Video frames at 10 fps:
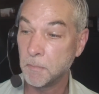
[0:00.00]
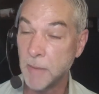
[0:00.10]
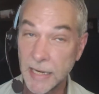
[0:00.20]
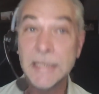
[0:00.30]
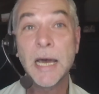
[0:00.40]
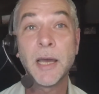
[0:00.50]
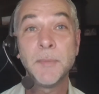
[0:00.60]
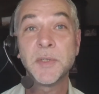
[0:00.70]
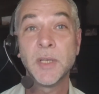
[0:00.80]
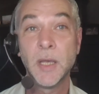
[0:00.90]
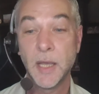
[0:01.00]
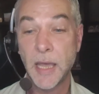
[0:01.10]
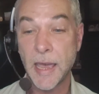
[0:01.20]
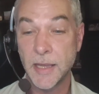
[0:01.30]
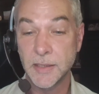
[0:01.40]
Many times
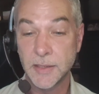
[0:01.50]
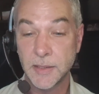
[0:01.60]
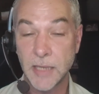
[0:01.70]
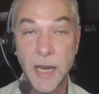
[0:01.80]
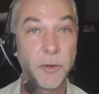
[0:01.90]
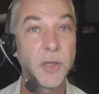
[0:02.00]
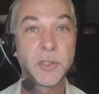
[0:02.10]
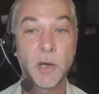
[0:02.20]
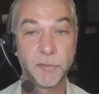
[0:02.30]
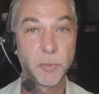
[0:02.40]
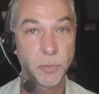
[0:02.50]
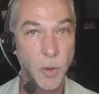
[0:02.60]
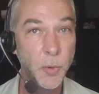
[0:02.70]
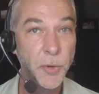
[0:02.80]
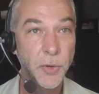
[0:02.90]
as areas of
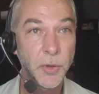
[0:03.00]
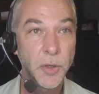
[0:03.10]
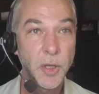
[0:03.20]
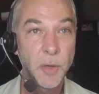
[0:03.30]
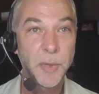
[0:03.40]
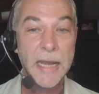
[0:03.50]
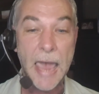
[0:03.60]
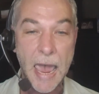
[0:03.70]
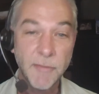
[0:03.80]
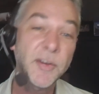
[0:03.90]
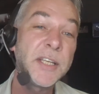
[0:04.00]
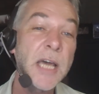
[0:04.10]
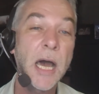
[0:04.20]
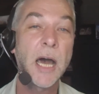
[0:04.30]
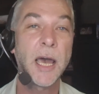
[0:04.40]
growth, but every
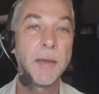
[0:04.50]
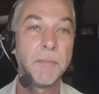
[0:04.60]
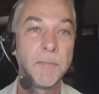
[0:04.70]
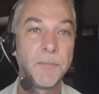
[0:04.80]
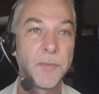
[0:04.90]
time